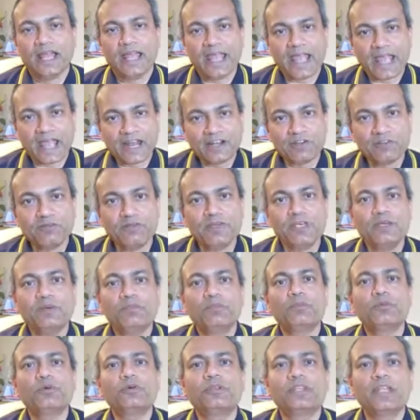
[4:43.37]
and we
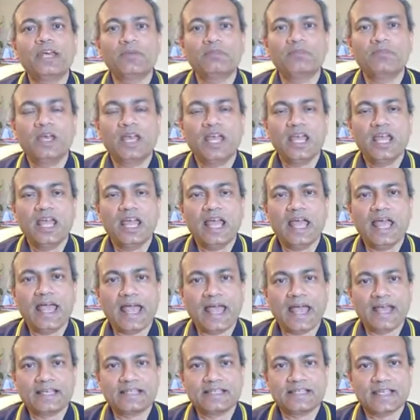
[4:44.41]
put them
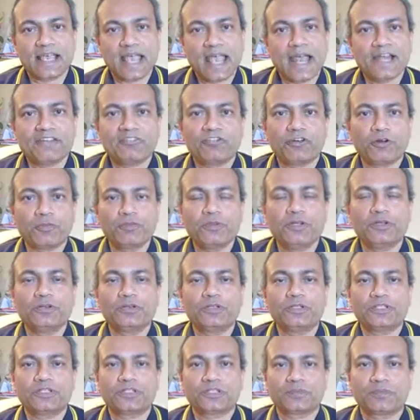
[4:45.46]
as
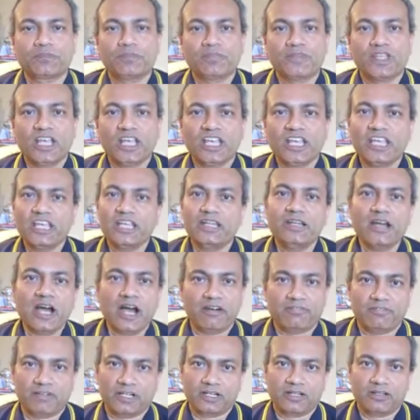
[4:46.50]
attributes in
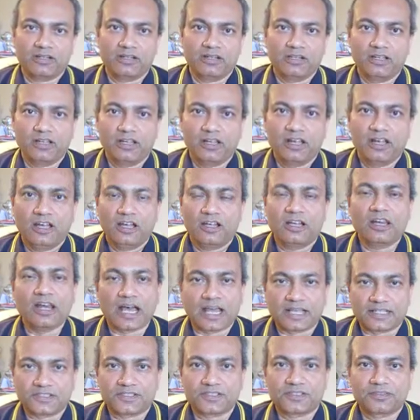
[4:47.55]
our
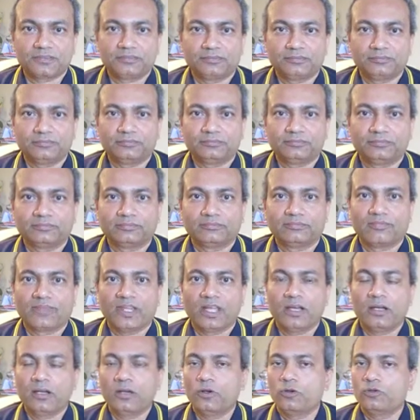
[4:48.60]
class.
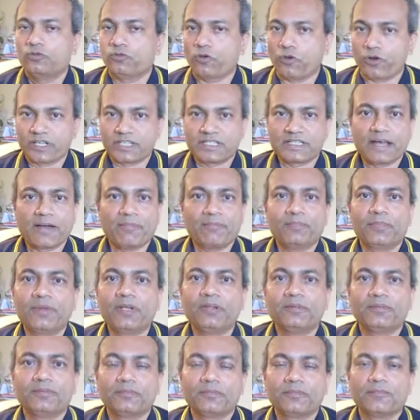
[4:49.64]
For
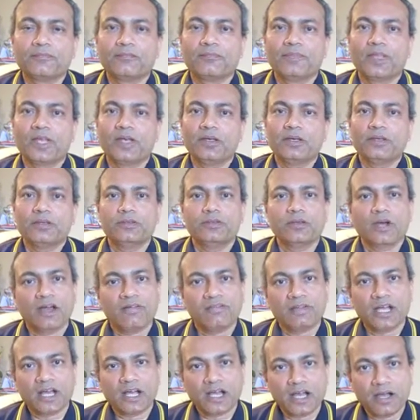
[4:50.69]
example, you have
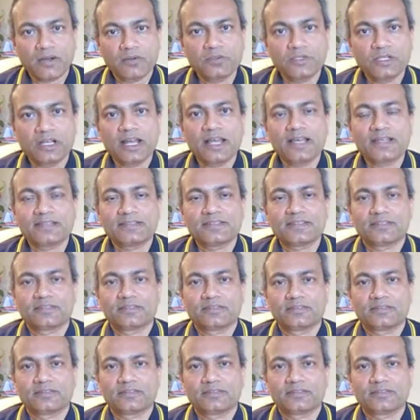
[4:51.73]
an account class,